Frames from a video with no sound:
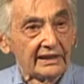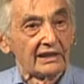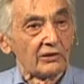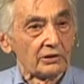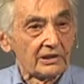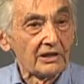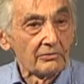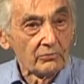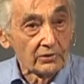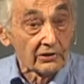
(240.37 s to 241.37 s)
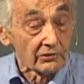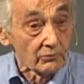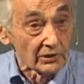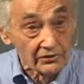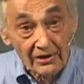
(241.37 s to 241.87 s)
that I would get,
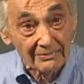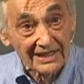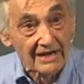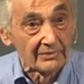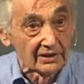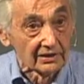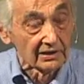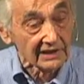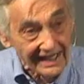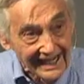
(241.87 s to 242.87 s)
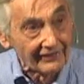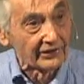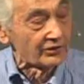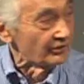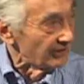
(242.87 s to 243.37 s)
was going to become a, a
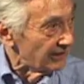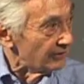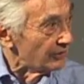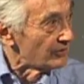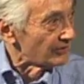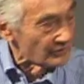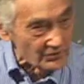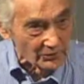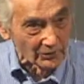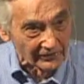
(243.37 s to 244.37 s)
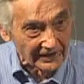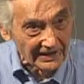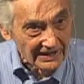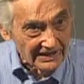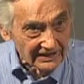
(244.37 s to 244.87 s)
character in the, the,
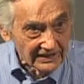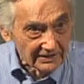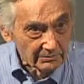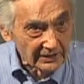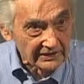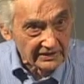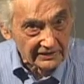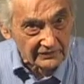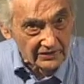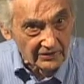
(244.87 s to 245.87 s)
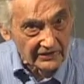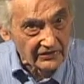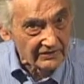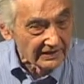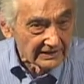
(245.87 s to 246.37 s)
story, but of
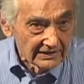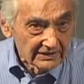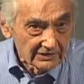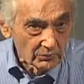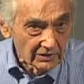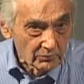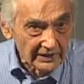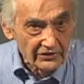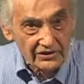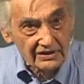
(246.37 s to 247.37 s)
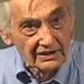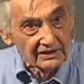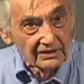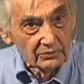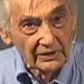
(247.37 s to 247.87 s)
course, once
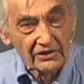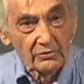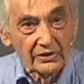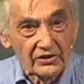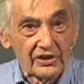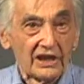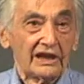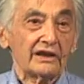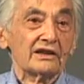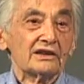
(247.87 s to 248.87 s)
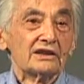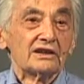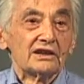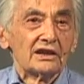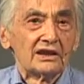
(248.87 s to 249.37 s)
once it was done,
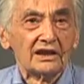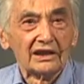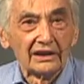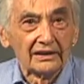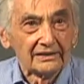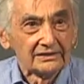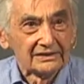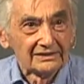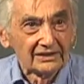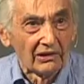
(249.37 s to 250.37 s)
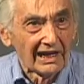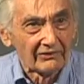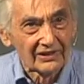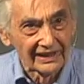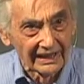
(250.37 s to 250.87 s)
uh, you know, how
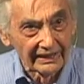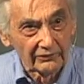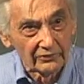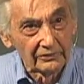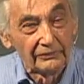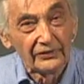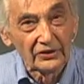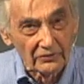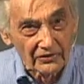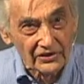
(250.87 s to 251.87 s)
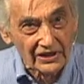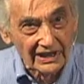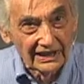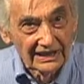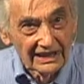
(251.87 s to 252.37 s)
could I refuse?
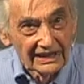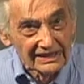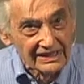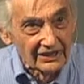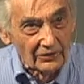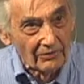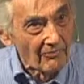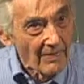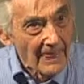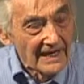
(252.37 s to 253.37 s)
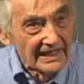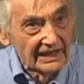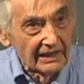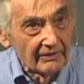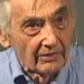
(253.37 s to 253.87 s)
So.
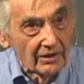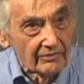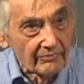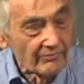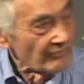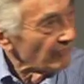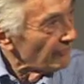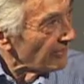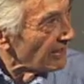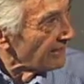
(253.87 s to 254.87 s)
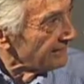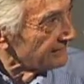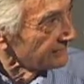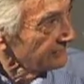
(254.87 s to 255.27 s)
Uh, but remember, I was